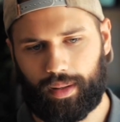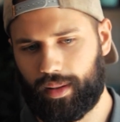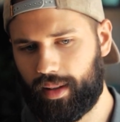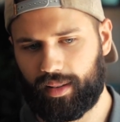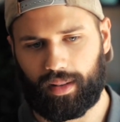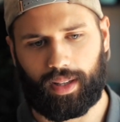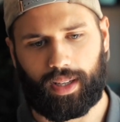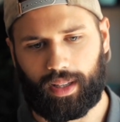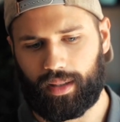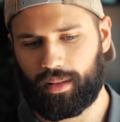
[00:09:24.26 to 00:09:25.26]
this
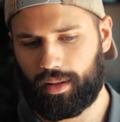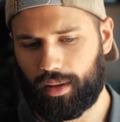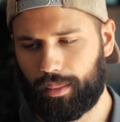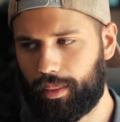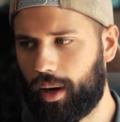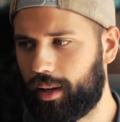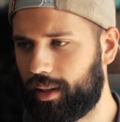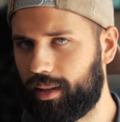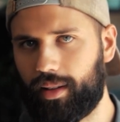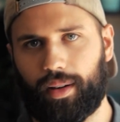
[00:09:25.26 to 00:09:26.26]
lead, brought
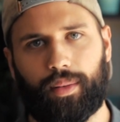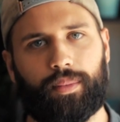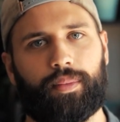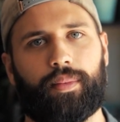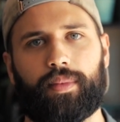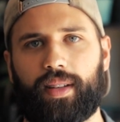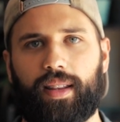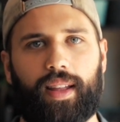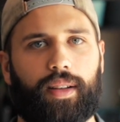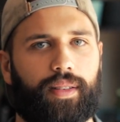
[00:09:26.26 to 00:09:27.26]
in
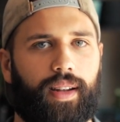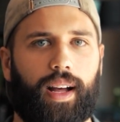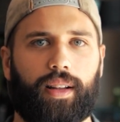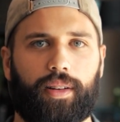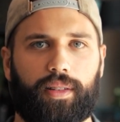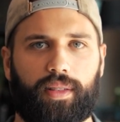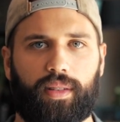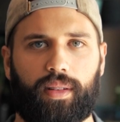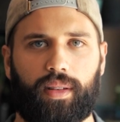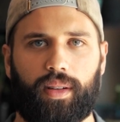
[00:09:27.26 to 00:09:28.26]
$10,000
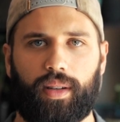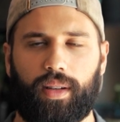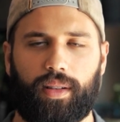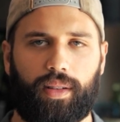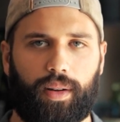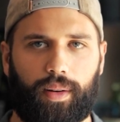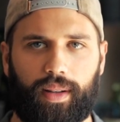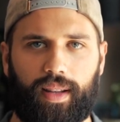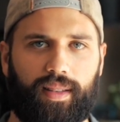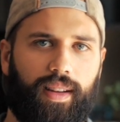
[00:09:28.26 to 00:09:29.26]

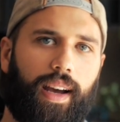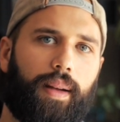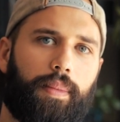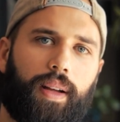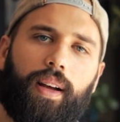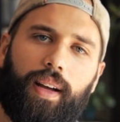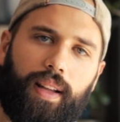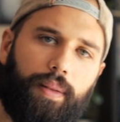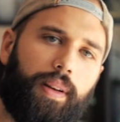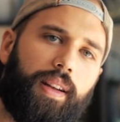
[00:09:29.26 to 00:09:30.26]
at this time.
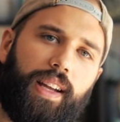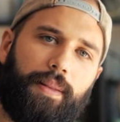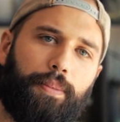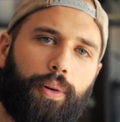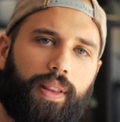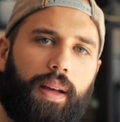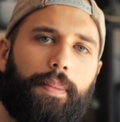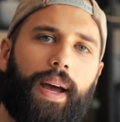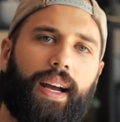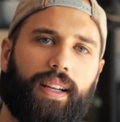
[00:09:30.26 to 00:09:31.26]
Then we can import
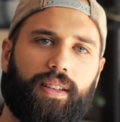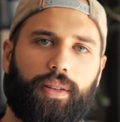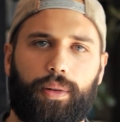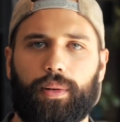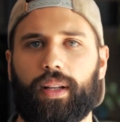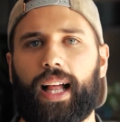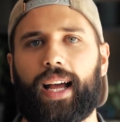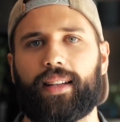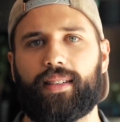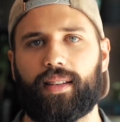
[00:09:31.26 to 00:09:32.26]
that back into Google
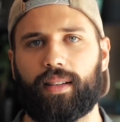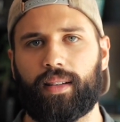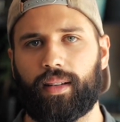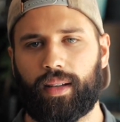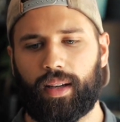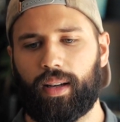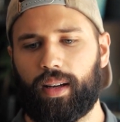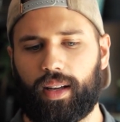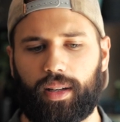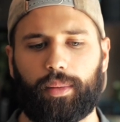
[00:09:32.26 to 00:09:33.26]
Ads, and
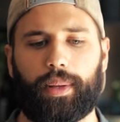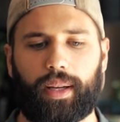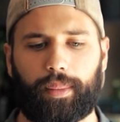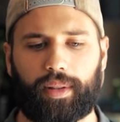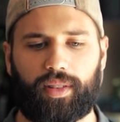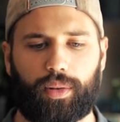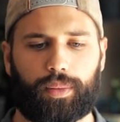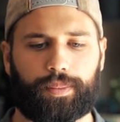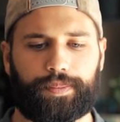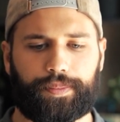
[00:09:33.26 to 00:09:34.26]
it'll be able to
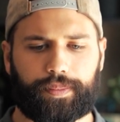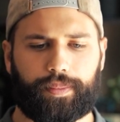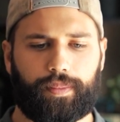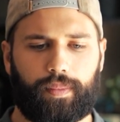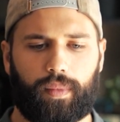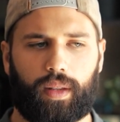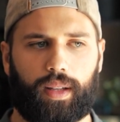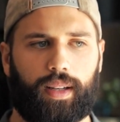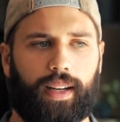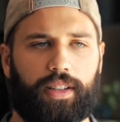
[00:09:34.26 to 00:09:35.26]

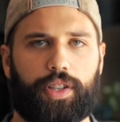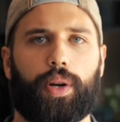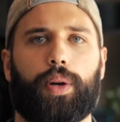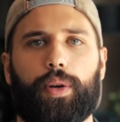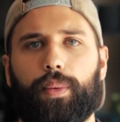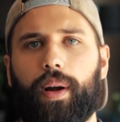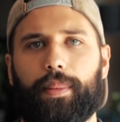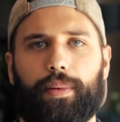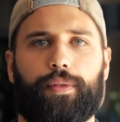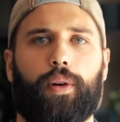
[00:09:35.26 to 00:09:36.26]
kind of show you
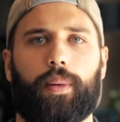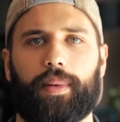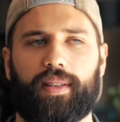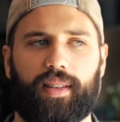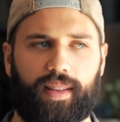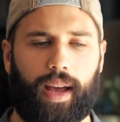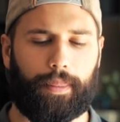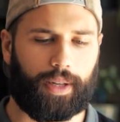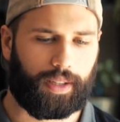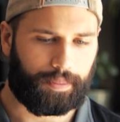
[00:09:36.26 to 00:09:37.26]
where performance is
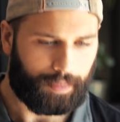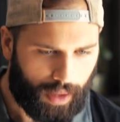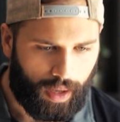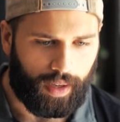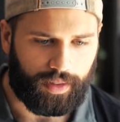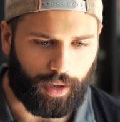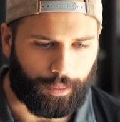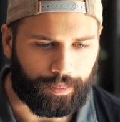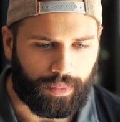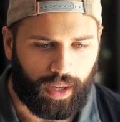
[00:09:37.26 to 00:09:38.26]
happening.
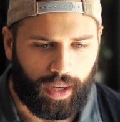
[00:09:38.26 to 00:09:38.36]
So